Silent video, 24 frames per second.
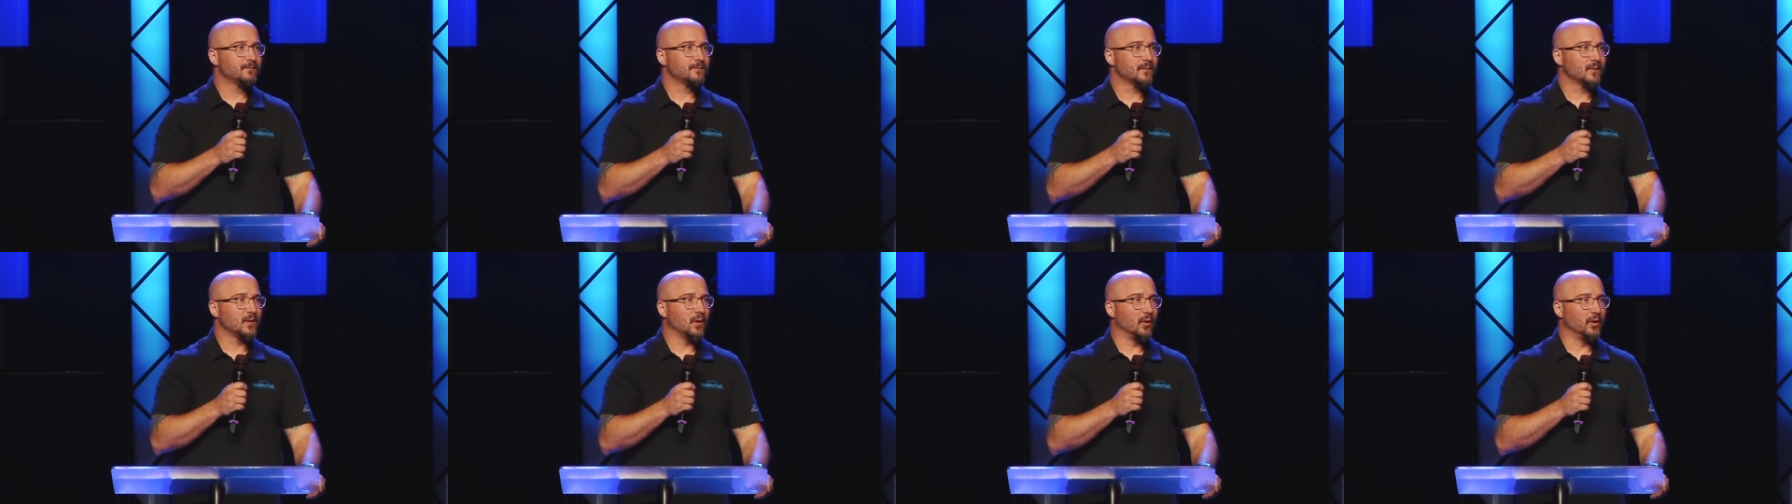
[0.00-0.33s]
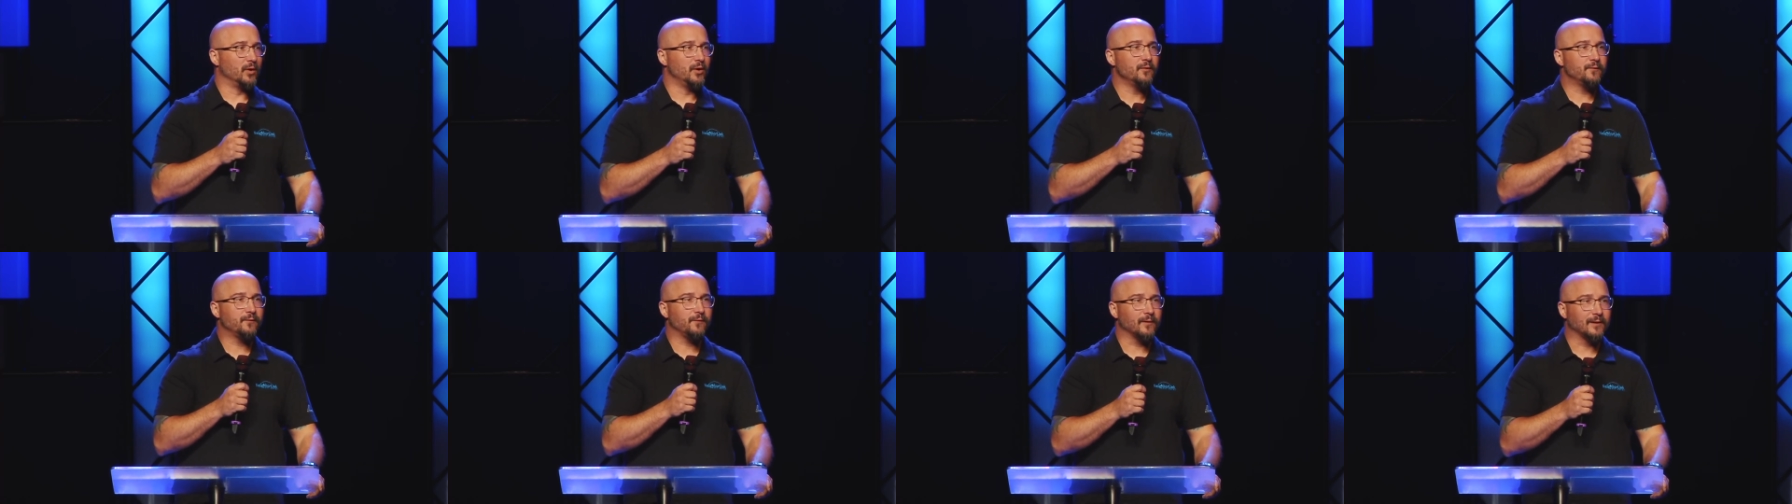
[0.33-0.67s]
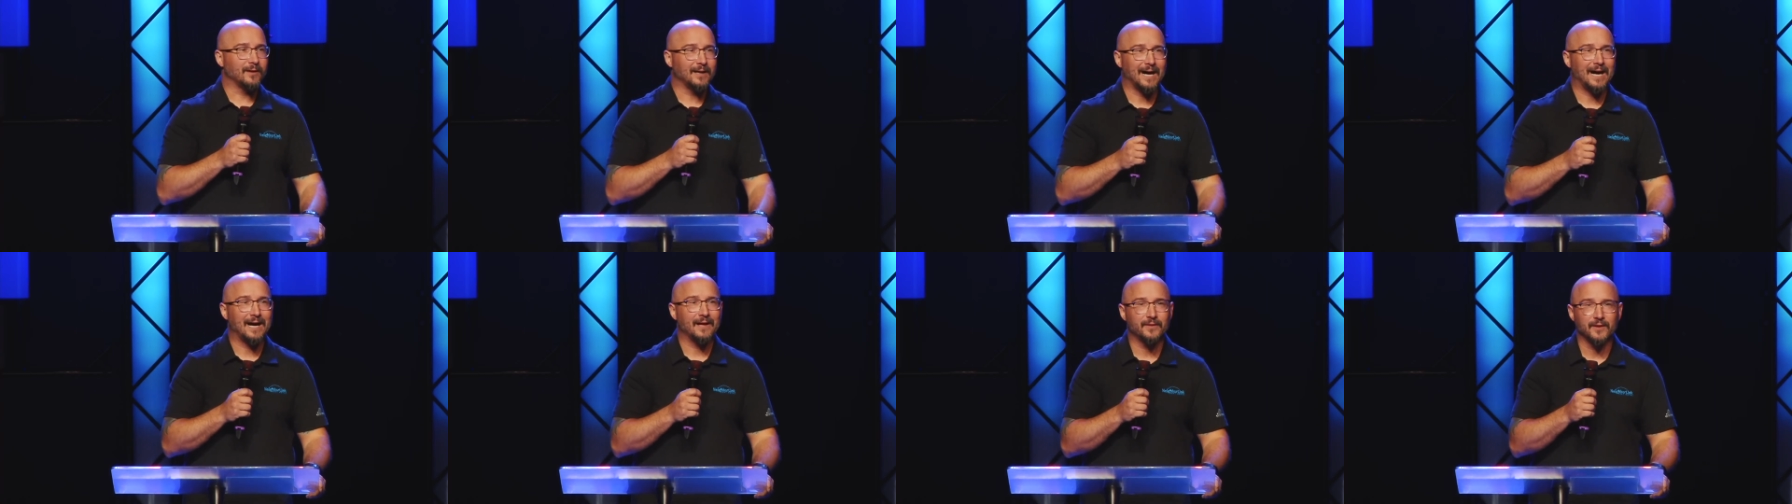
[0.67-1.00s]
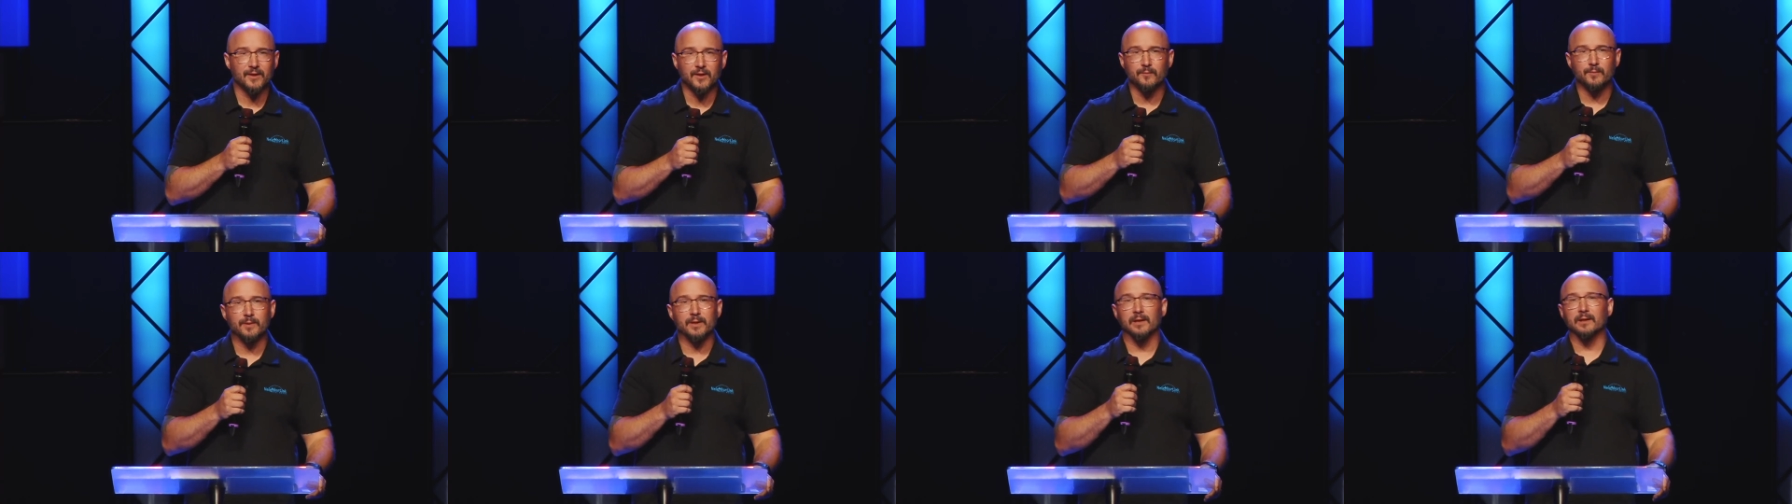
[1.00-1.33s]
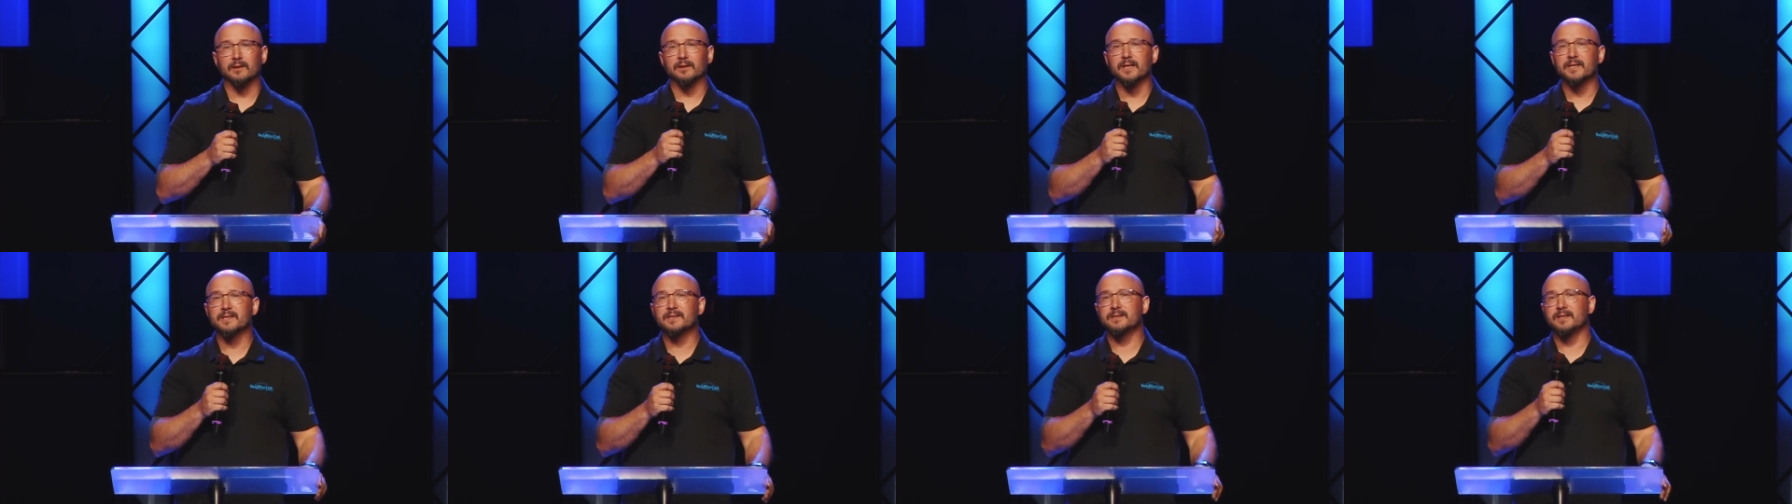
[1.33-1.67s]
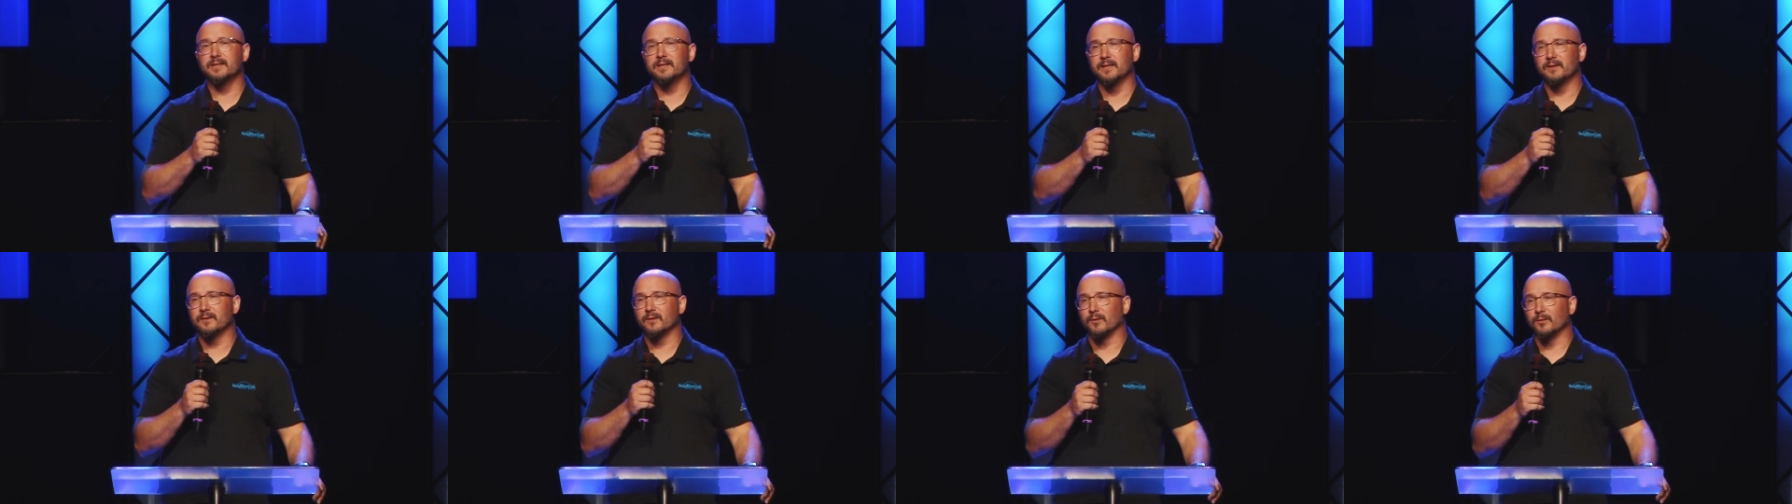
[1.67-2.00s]
or you forgot that you've been enlisted
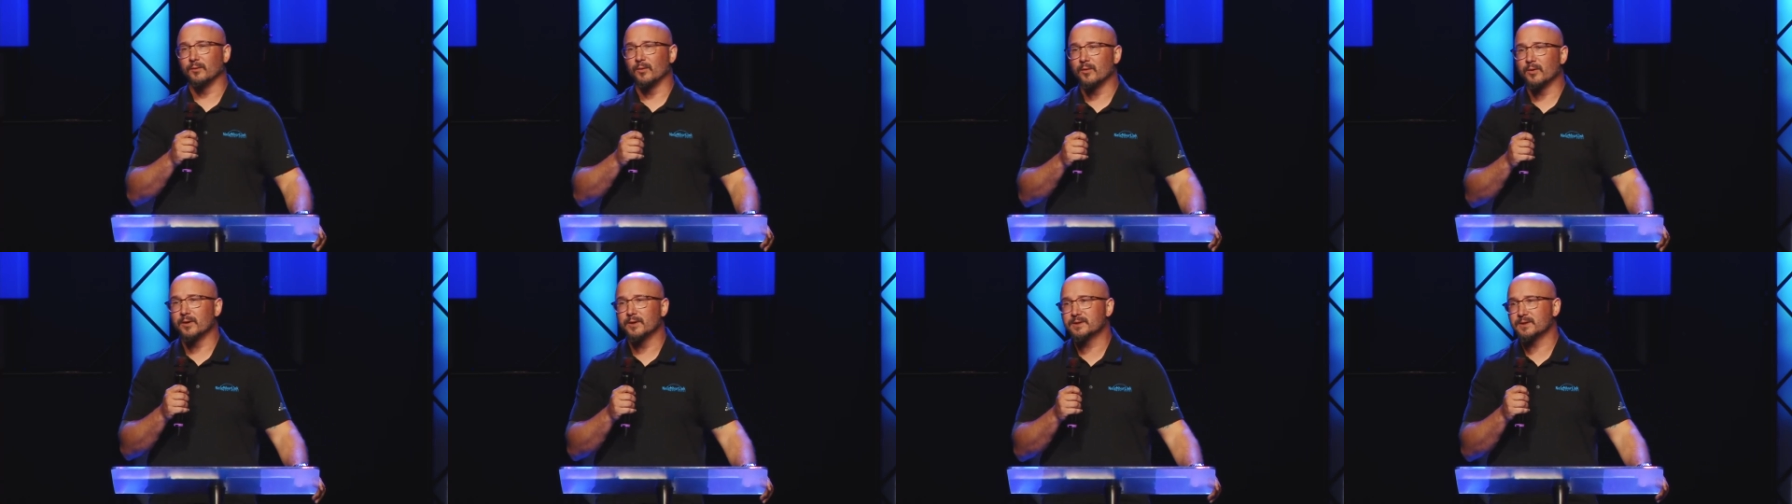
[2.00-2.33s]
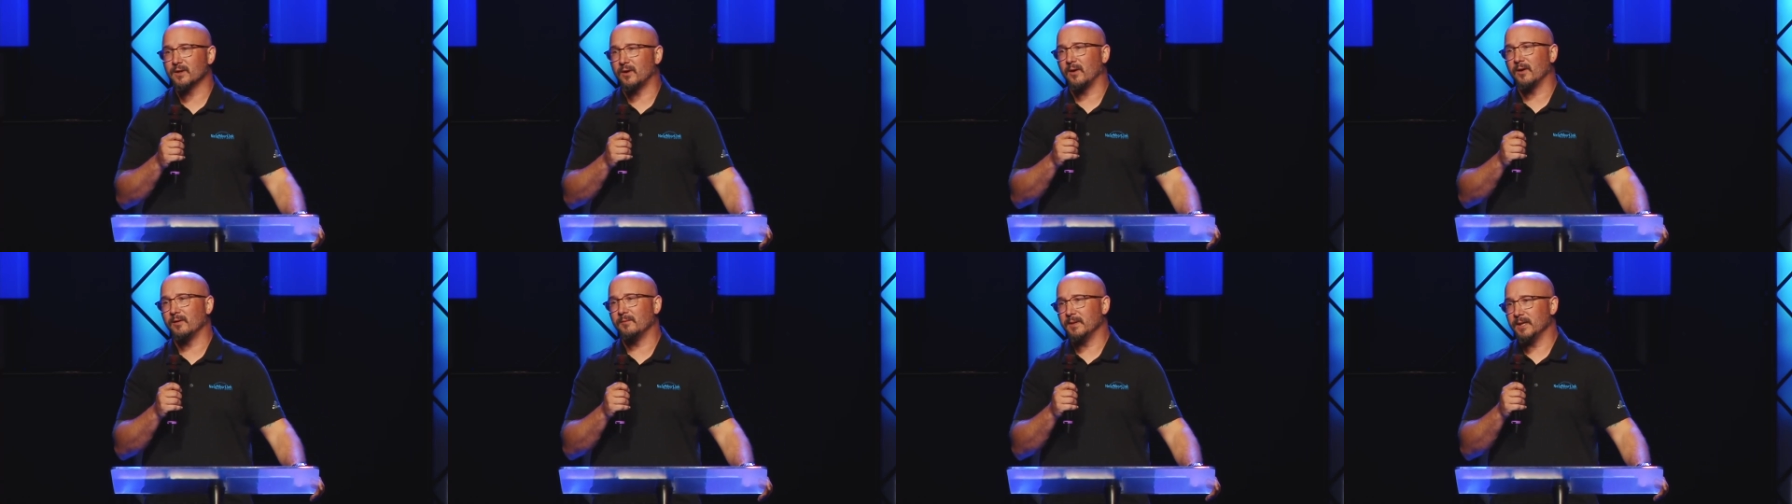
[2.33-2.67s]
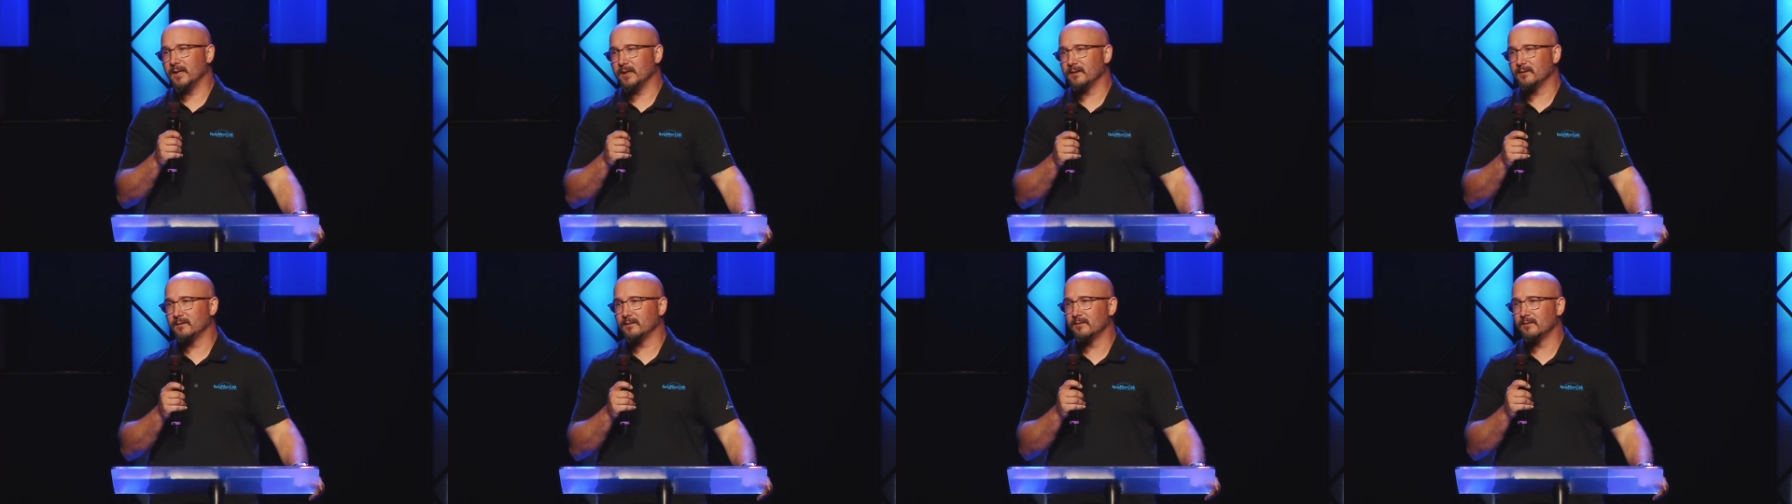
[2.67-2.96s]
in the Lord's army,